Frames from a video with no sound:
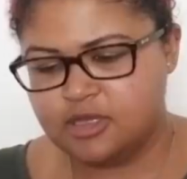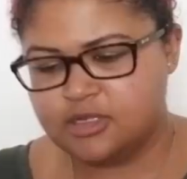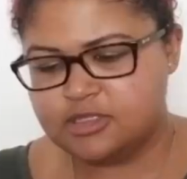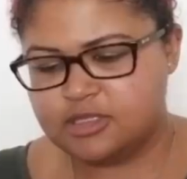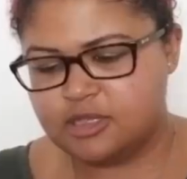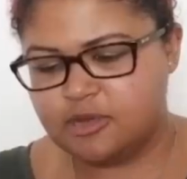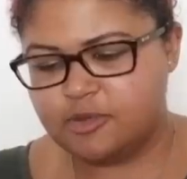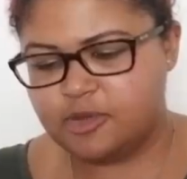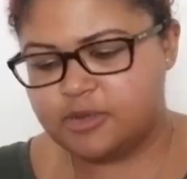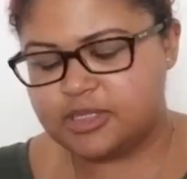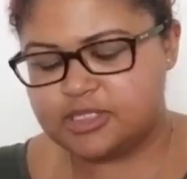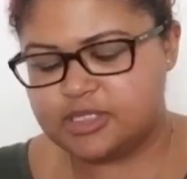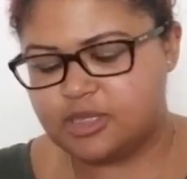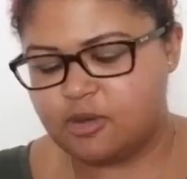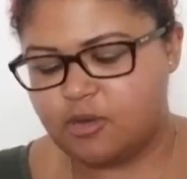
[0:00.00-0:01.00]
Tell me more about the
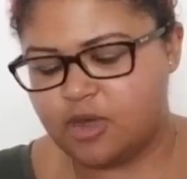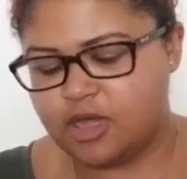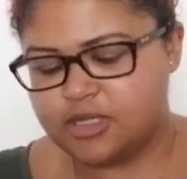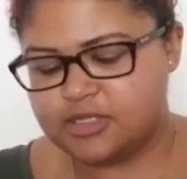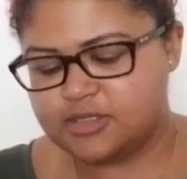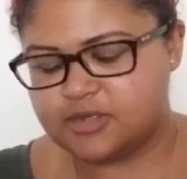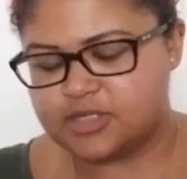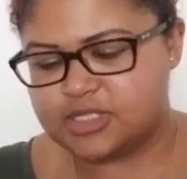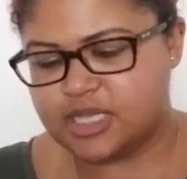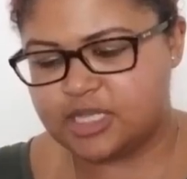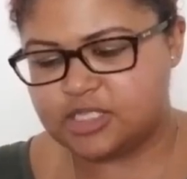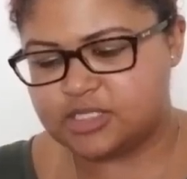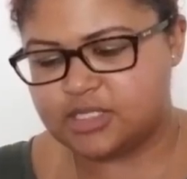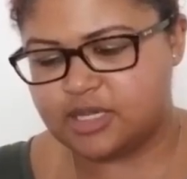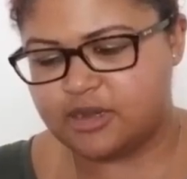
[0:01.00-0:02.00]
Ten of Wands for
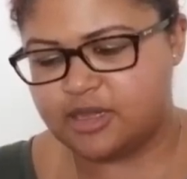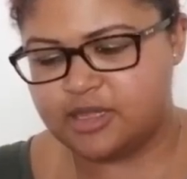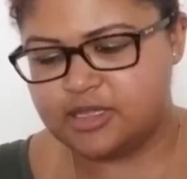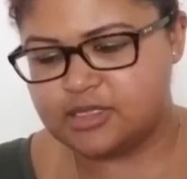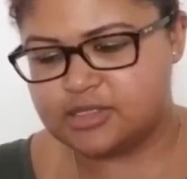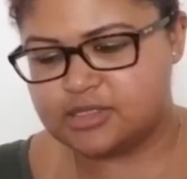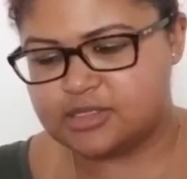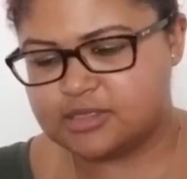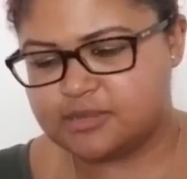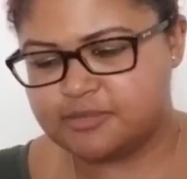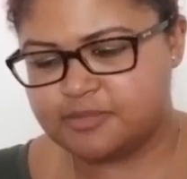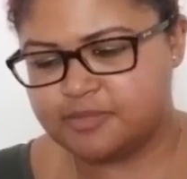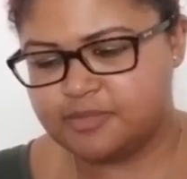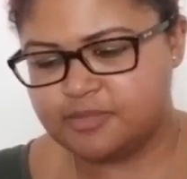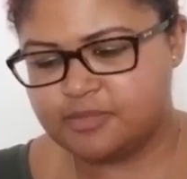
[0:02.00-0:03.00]
Sagittarius
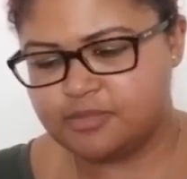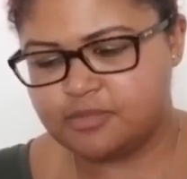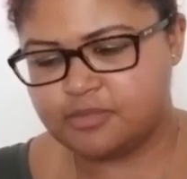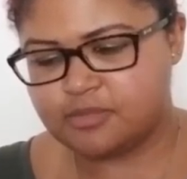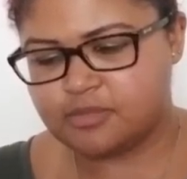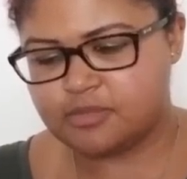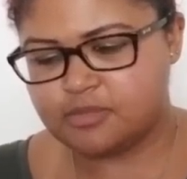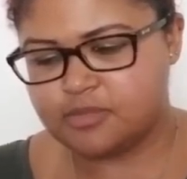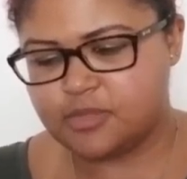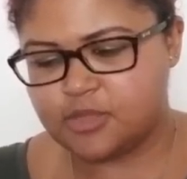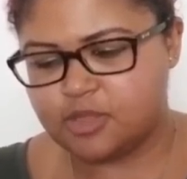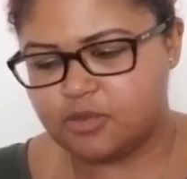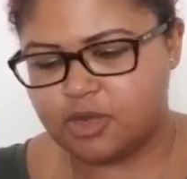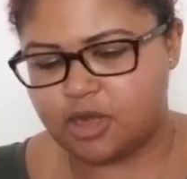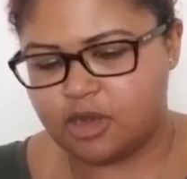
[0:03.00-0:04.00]

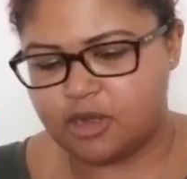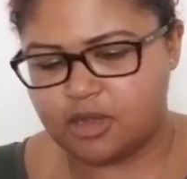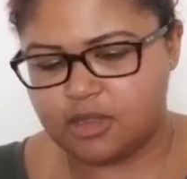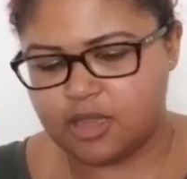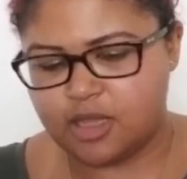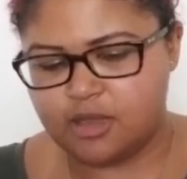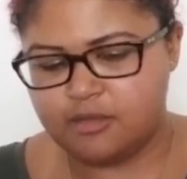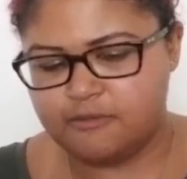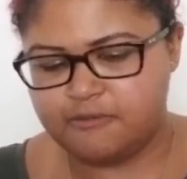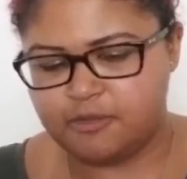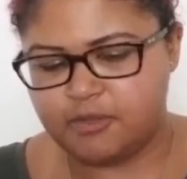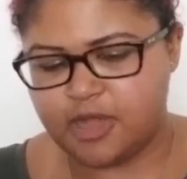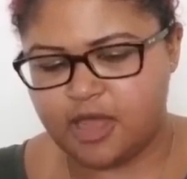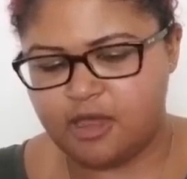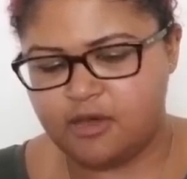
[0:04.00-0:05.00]
regarding love
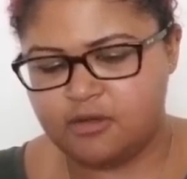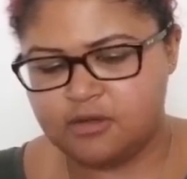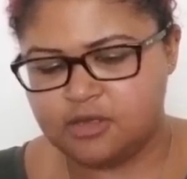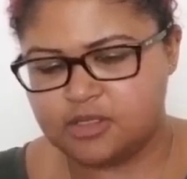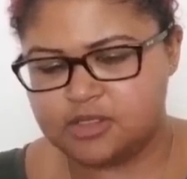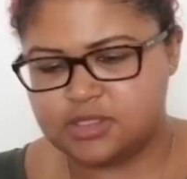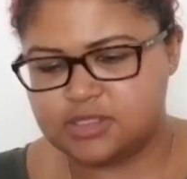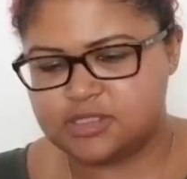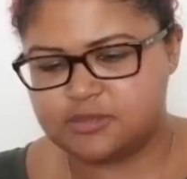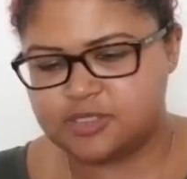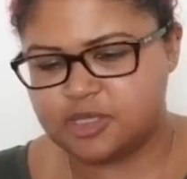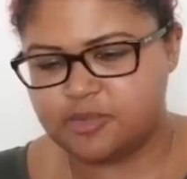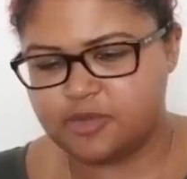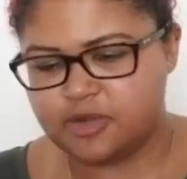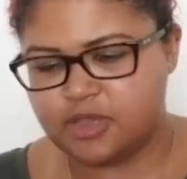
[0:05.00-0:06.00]
from now until
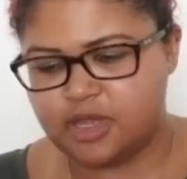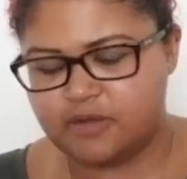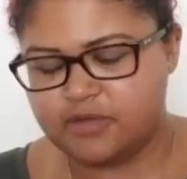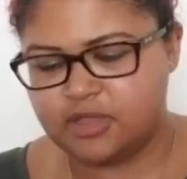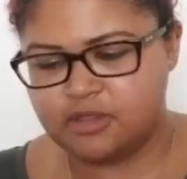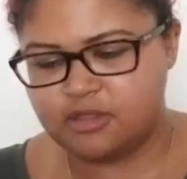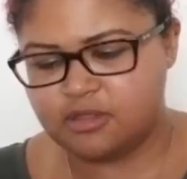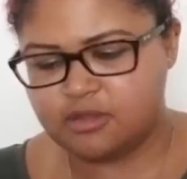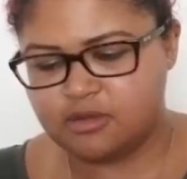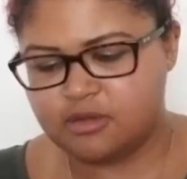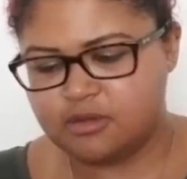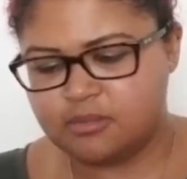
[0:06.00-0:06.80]
September 11th.